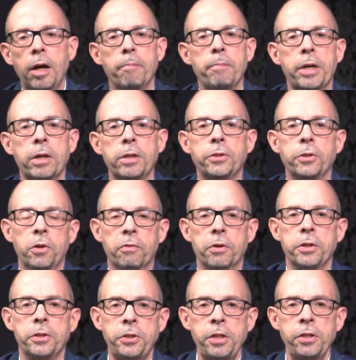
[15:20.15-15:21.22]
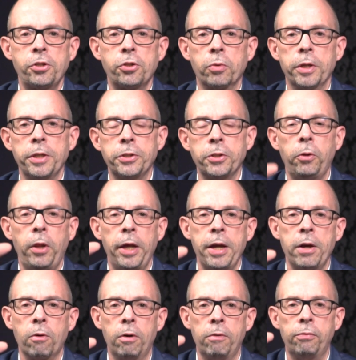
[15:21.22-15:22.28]
because over the centuries, a
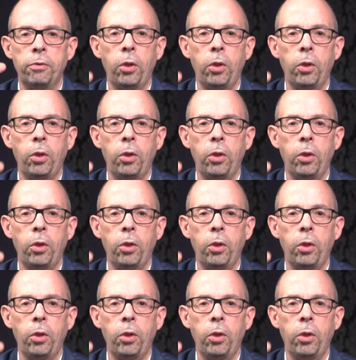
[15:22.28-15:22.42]
layer of